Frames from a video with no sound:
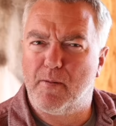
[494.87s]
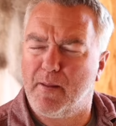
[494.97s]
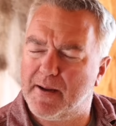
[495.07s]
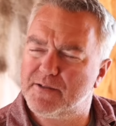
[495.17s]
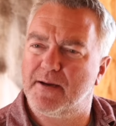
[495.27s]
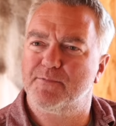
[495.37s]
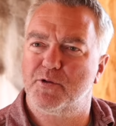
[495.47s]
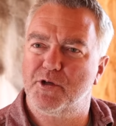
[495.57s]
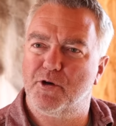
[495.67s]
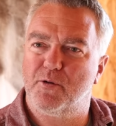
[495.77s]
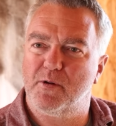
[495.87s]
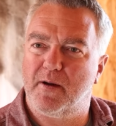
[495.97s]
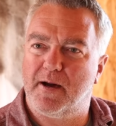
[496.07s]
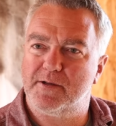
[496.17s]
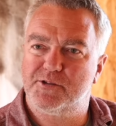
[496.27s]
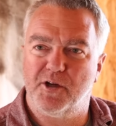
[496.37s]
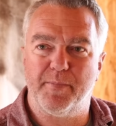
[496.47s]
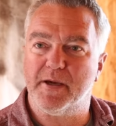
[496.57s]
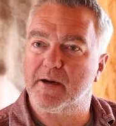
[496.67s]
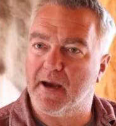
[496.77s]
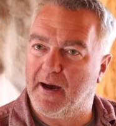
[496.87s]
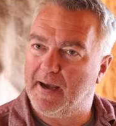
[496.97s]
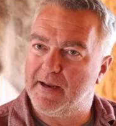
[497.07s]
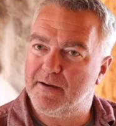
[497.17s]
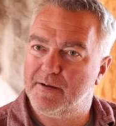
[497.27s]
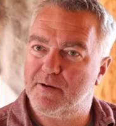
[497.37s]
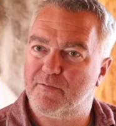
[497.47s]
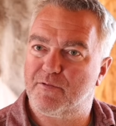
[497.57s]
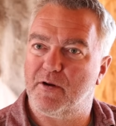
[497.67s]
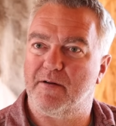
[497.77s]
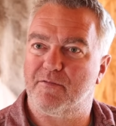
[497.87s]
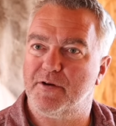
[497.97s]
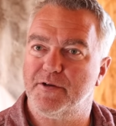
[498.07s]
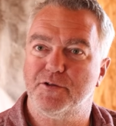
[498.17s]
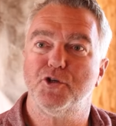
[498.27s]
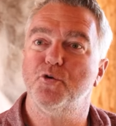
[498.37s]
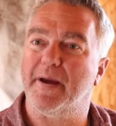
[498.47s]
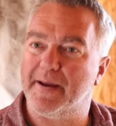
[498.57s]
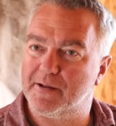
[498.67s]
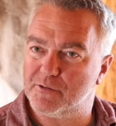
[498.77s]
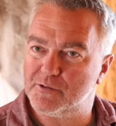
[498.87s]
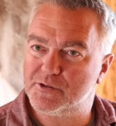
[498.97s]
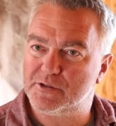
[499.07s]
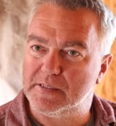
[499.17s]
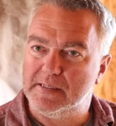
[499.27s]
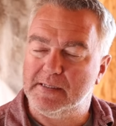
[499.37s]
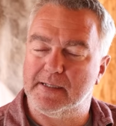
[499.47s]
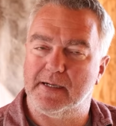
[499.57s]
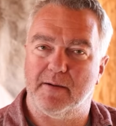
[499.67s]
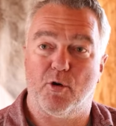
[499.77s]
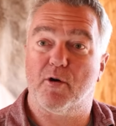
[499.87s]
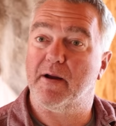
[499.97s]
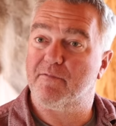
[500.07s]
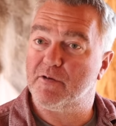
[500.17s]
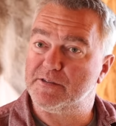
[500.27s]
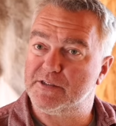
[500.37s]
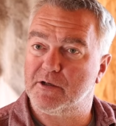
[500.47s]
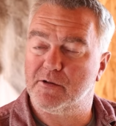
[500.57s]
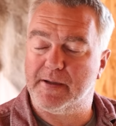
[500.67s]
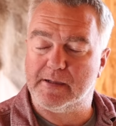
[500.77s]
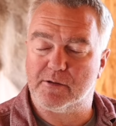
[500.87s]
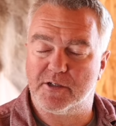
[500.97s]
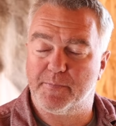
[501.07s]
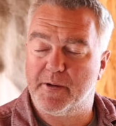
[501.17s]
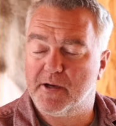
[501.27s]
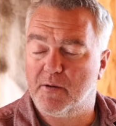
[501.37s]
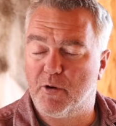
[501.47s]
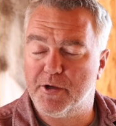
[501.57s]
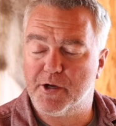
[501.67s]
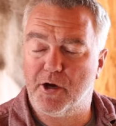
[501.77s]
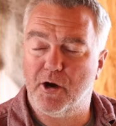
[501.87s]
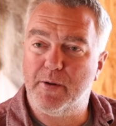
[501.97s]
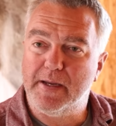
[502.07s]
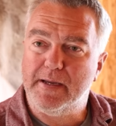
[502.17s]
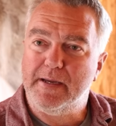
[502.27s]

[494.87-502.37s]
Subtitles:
A lot of times when you go to a lodge, there'll be a guide, for every two anglers or every single angler, depending on where you go.